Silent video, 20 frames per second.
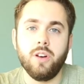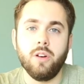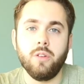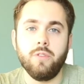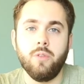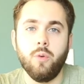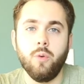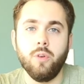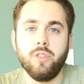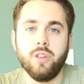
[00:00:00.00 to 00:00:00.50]

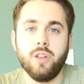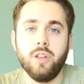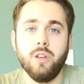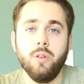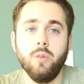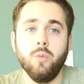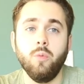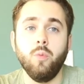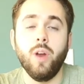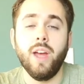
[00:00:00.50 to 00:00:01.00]
for
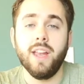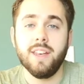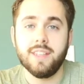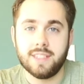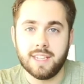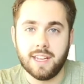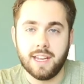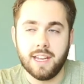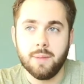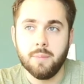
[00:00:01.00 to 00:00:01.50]
the Red
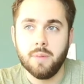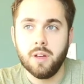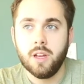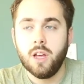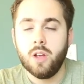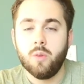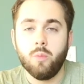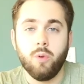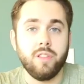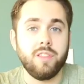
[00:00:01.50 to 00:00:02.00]
Team
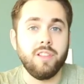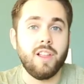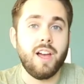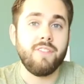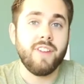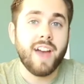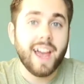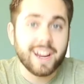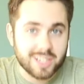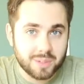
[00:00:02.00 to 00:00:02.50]
with
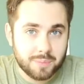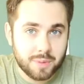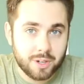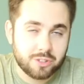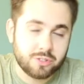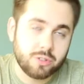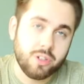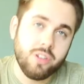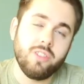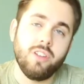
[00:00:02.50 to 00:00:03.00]
Life Action
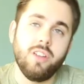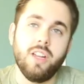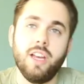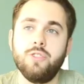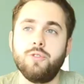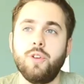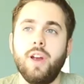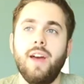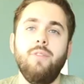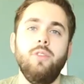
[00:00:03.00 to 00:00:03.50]
Ministries, and they
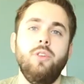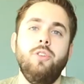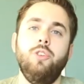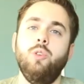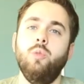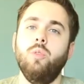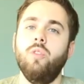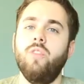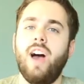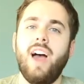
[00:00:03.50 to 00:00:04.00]
travel and
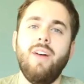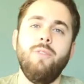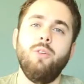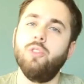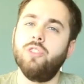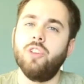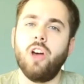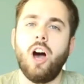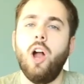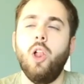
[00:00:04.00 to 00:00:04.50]
do
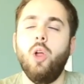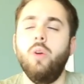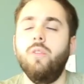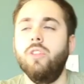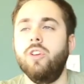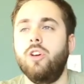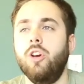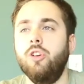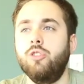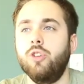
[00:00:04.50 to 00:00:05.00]
revivals all over
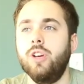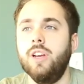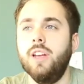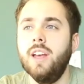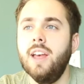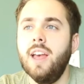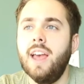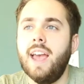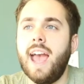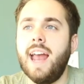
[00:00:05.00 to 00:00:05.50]
the
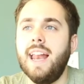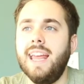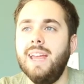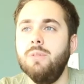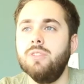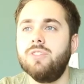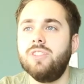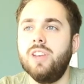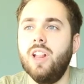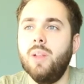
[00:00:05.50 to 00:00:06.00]
country. And he
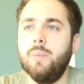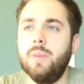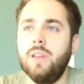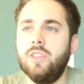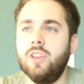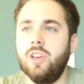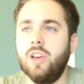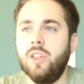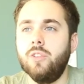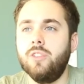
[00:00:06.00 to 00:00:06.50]
was telling me
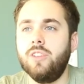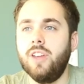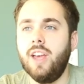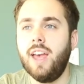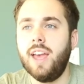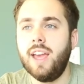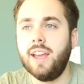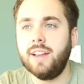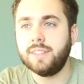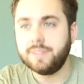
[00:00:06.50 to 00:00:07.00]
the other
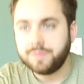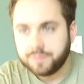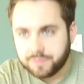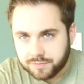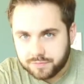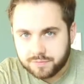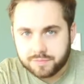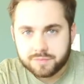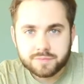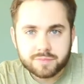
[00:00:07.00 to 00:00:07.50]
day
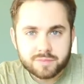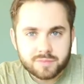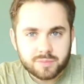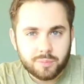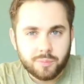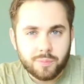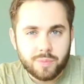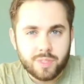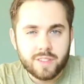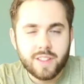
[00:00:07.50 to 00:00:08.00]

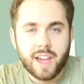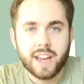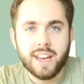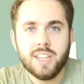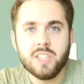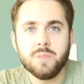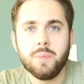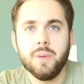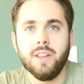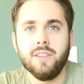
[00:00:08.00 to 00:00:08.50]
that he
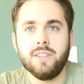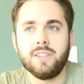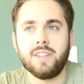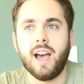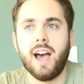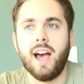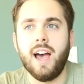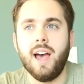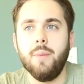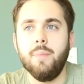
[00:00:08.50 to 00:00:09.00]
spends
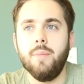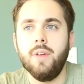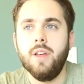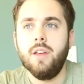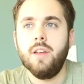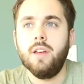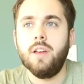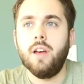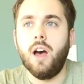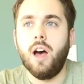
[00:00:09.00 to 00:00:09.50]
time
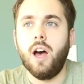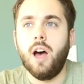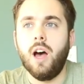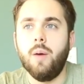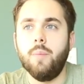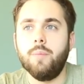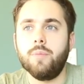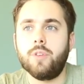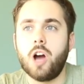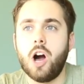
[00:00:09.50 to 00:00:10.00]

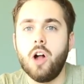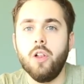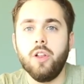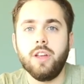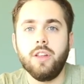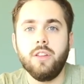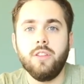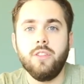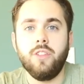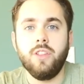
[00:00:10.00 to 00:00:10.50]

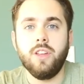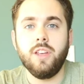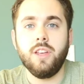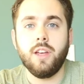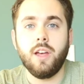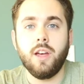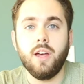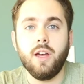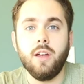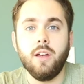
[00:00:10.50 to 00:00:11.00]
calling
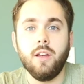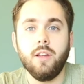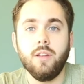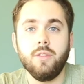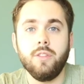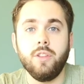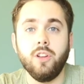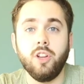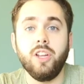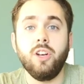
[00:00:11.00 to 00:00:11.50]
the
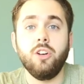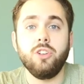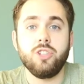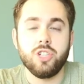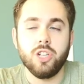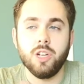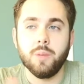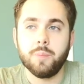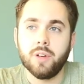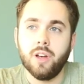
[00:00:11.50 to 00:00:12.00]

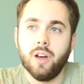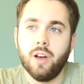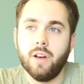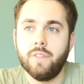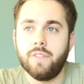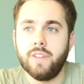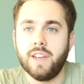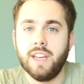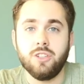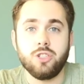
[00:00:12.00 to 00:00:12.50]
leadership
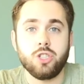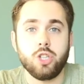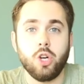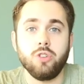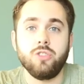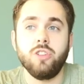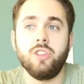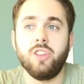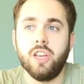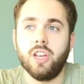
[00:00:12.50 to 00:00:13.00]
of each
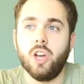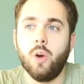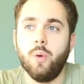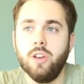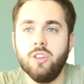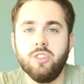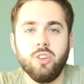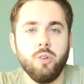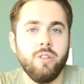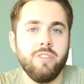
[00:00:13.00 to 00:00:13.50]
church that they go
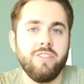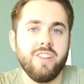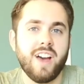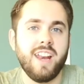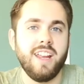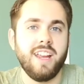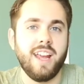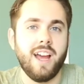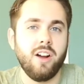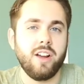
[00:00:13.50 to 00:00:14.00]
into and
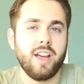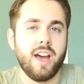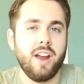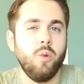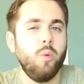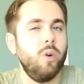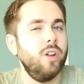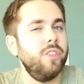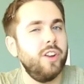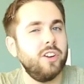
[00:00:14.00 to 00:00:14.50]
finding out kind
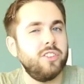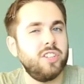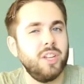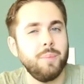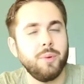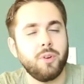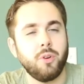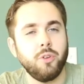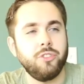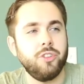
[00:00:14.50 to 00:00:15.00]
of what their
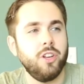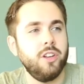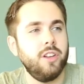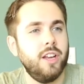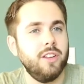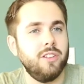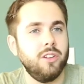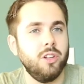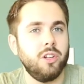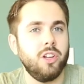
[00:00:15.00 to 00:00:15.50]
typical
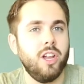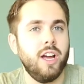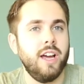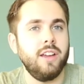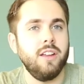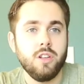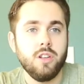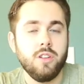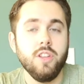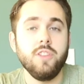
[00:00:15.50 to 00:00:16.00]
Sundays look like.
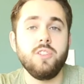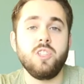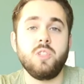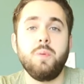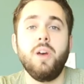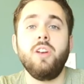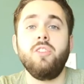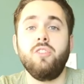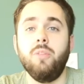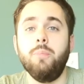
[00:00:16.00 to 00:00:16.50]
This is
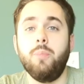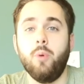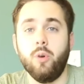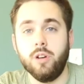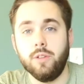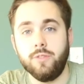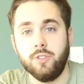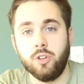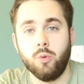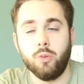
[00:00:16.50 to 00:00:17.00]
especially
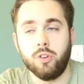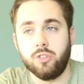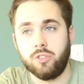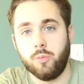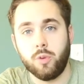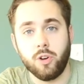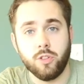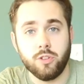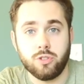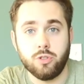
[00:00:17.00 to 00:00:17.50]
important if you're going to
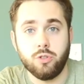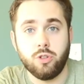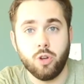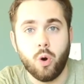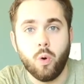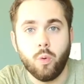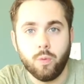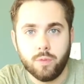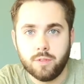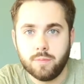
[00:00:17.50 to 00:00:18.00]
somewhere that you
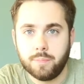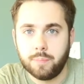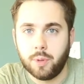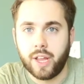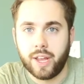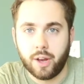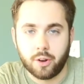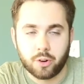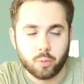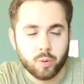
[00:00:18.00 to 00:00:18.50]
don't
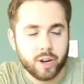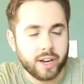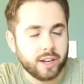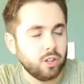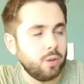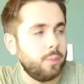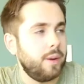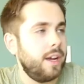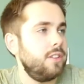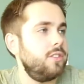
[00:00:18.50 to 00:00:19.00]
play on a
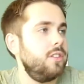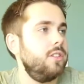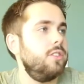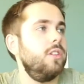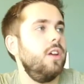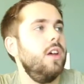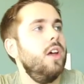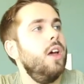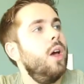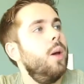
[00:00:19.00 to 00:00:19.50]
regular basis.
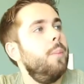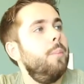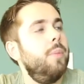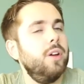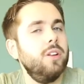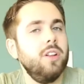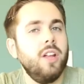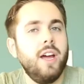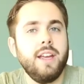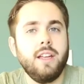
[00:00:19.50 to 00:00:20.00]

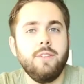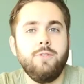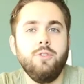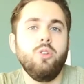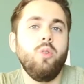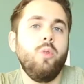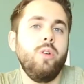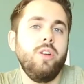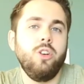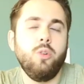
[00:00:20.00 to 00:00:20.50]
But like if you're
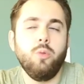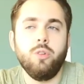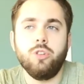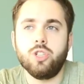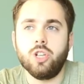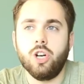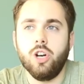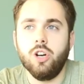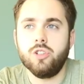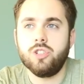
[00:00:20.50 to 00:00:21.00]
going into a
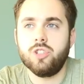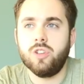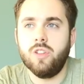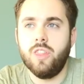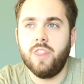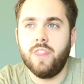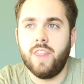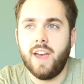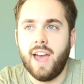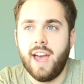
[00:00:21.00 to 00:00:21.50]
church
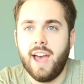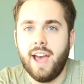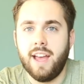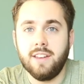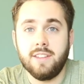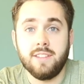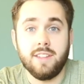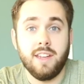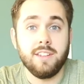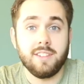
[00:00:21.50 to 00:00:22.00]

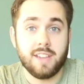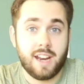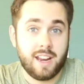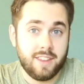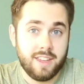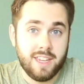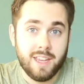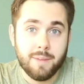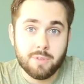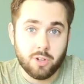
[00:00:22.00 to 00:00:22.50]
that sings out of
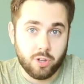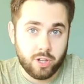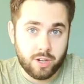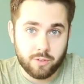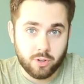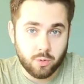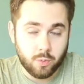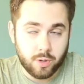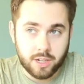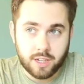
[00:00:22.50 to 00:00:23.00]
the hymnal
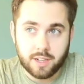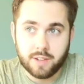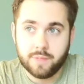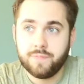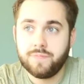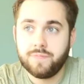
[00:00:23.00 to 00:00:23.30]
every week,